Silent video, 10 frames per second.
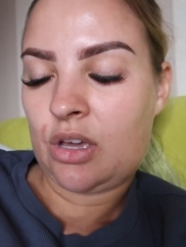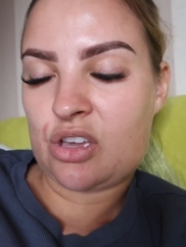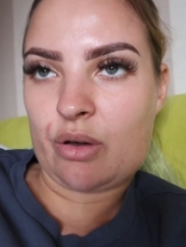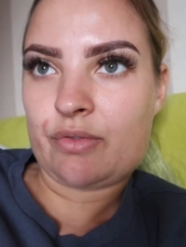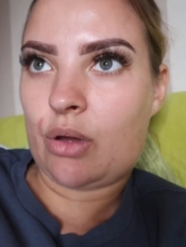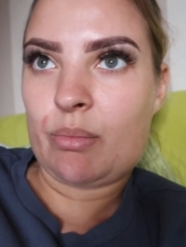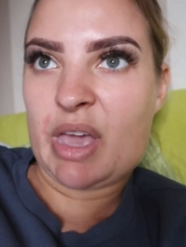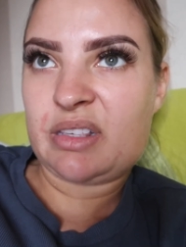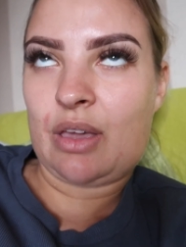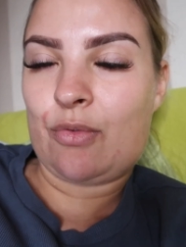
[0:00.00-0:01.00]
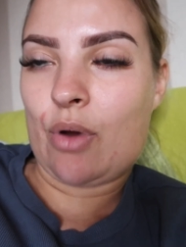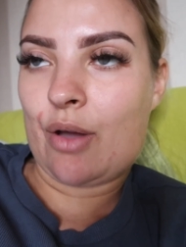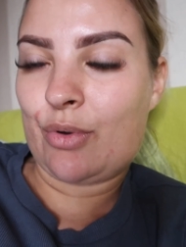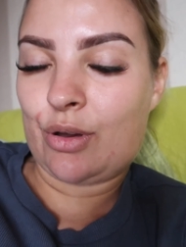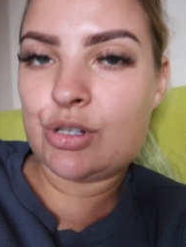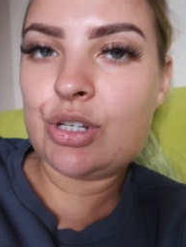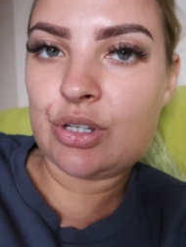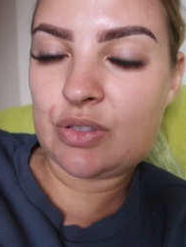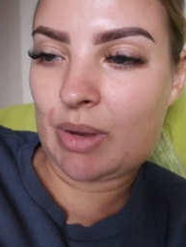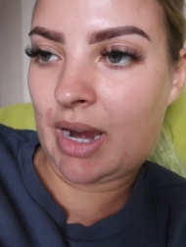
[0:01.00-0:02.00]
who I've known basically forever and she
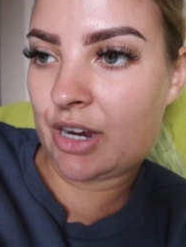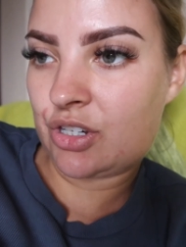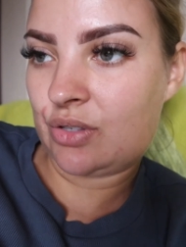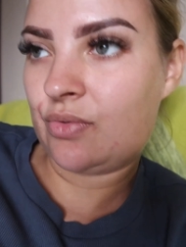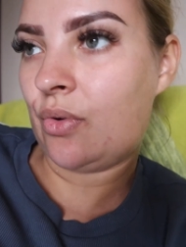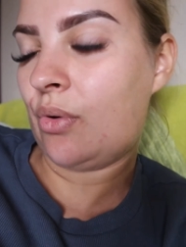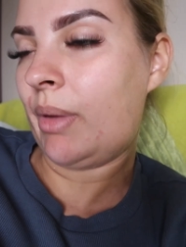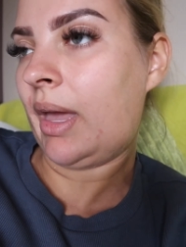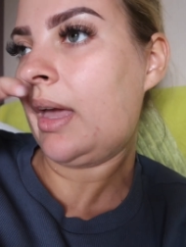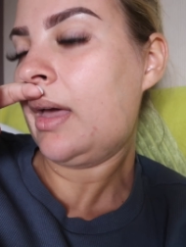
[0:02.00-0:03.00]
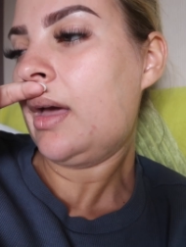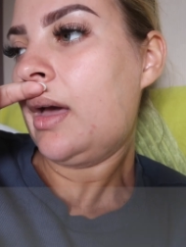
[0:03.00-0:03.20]
does my lashes for me.